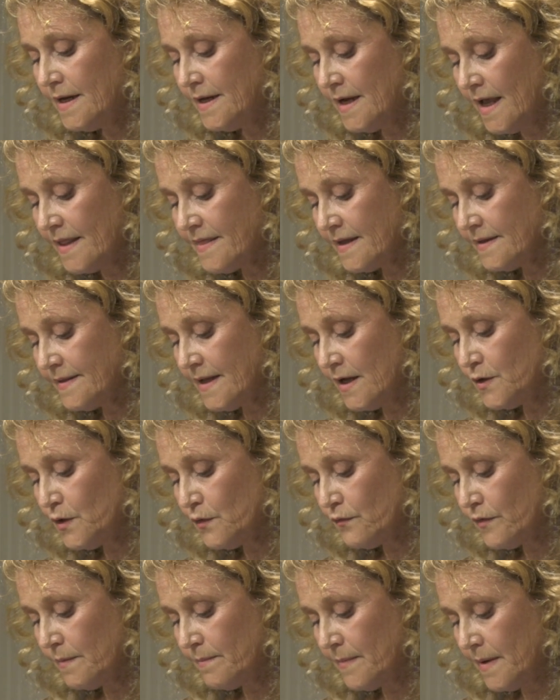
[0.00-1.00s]
Nothing that
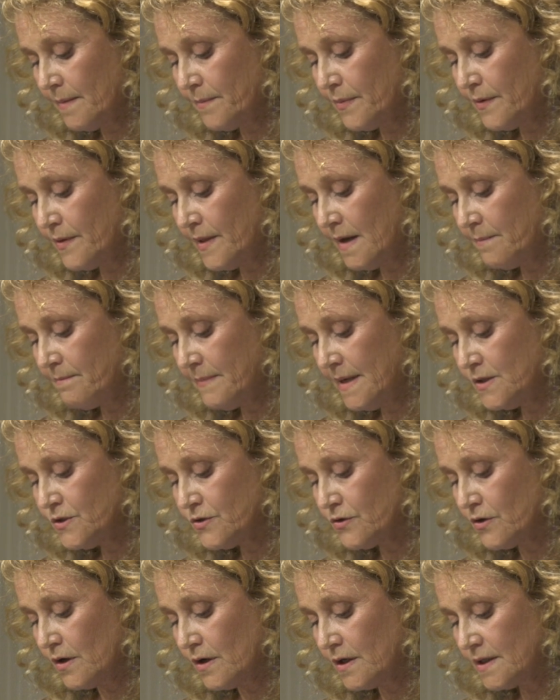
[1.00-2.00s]
you remember that made
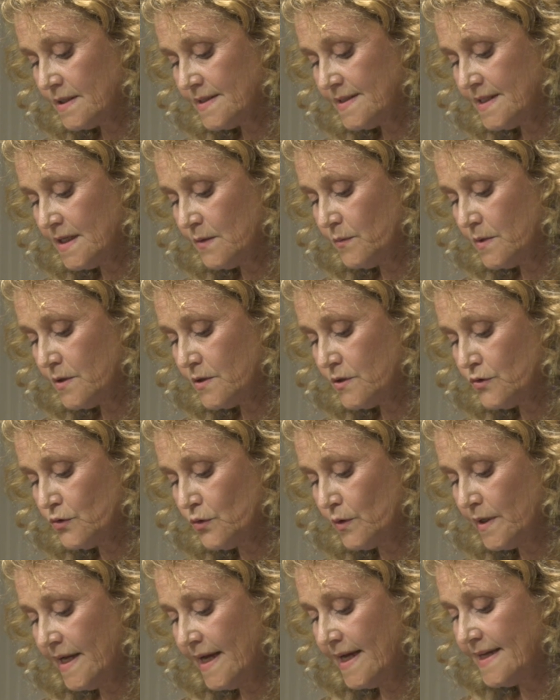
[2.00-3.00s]
your heart sing with
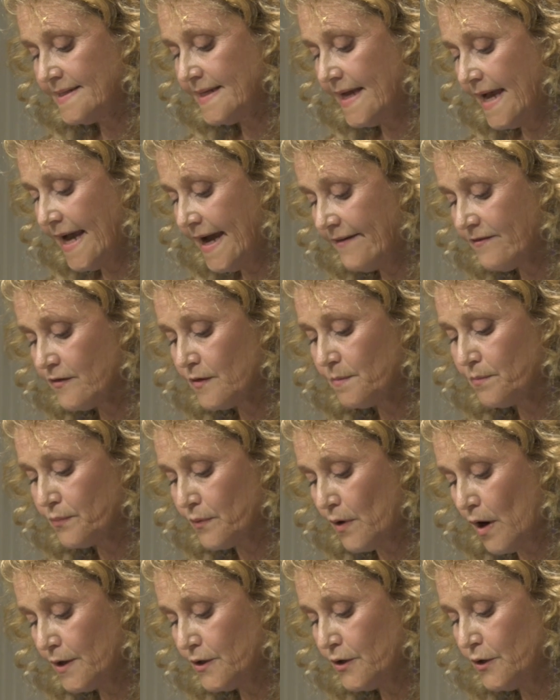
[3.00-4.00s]
joy has ever
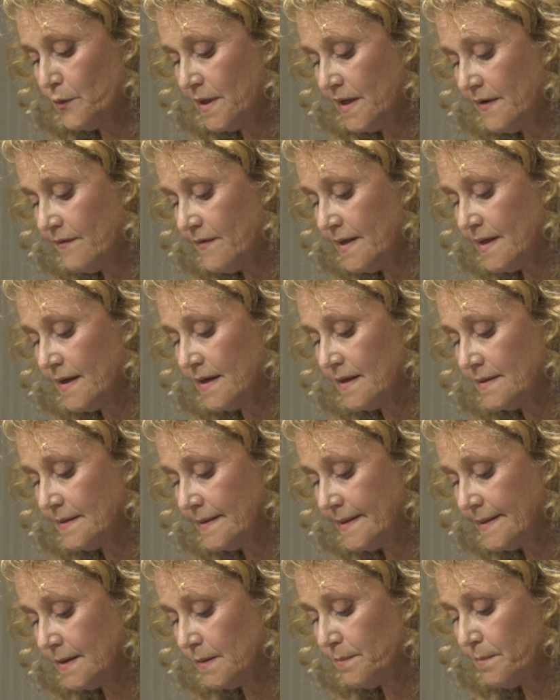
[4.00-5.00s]
brought you even a
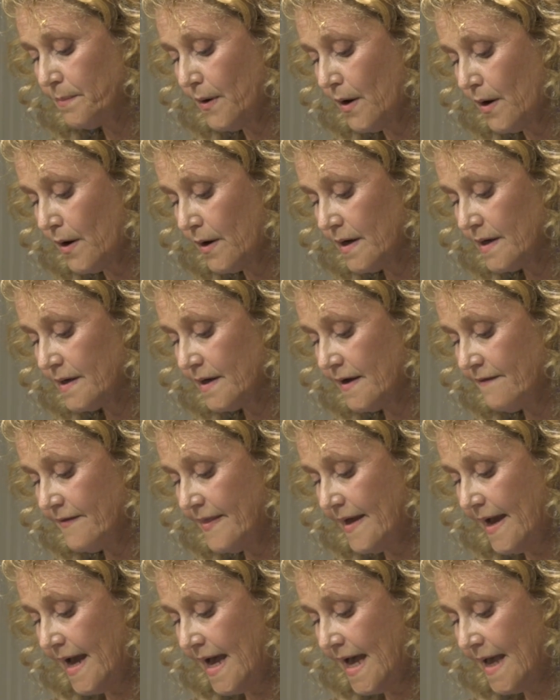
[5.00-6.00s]
little part of
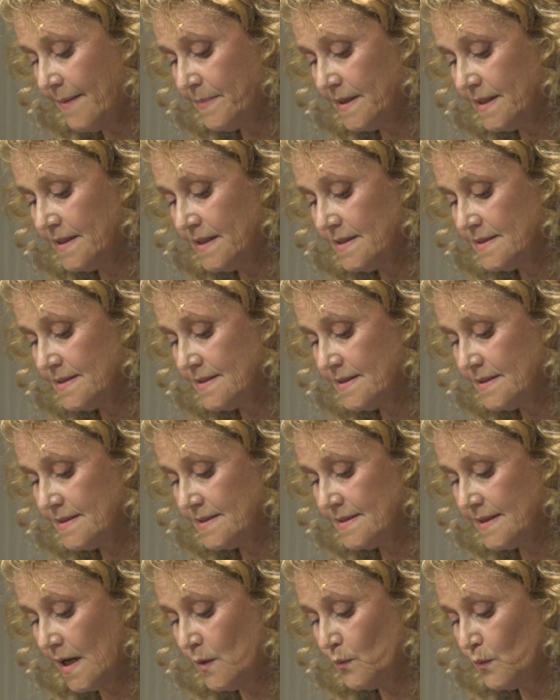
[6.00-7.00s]
the happiness this
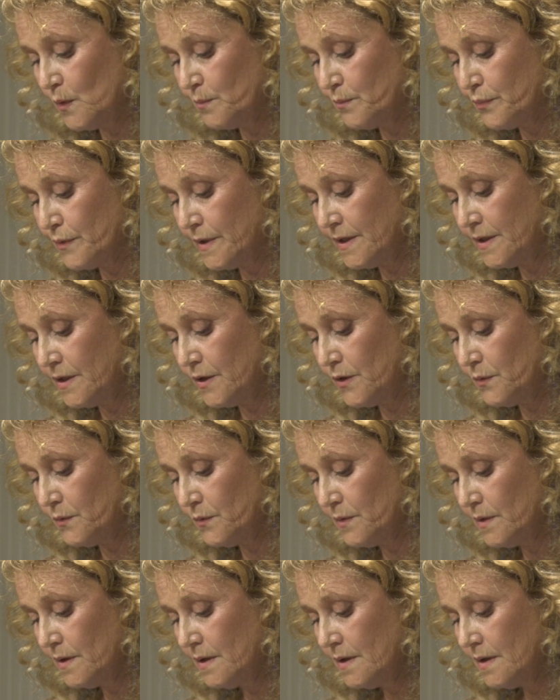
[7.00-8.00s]
sight will bring you.
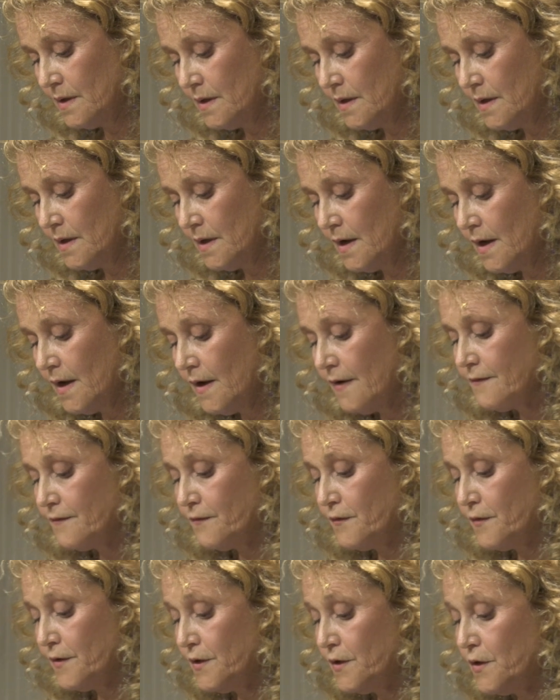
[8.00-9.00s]

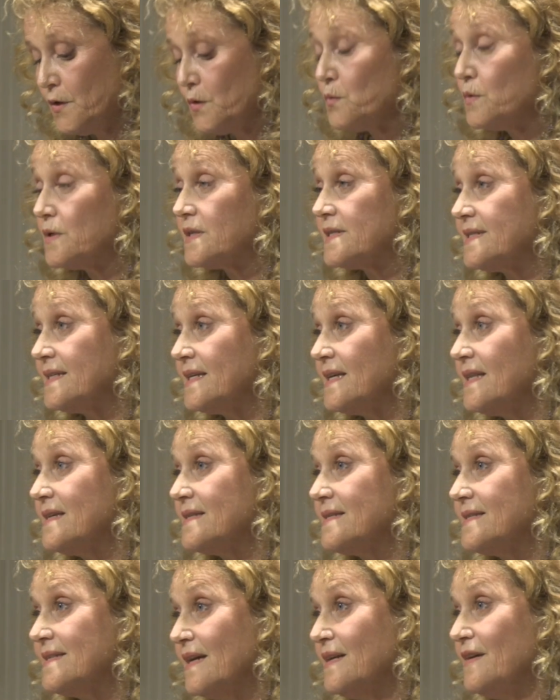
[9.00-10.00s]
For you will see
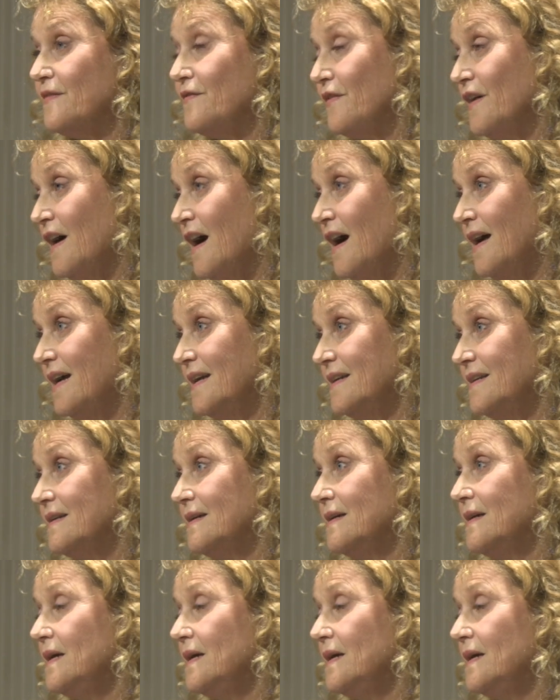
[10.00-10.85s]
the Son of God.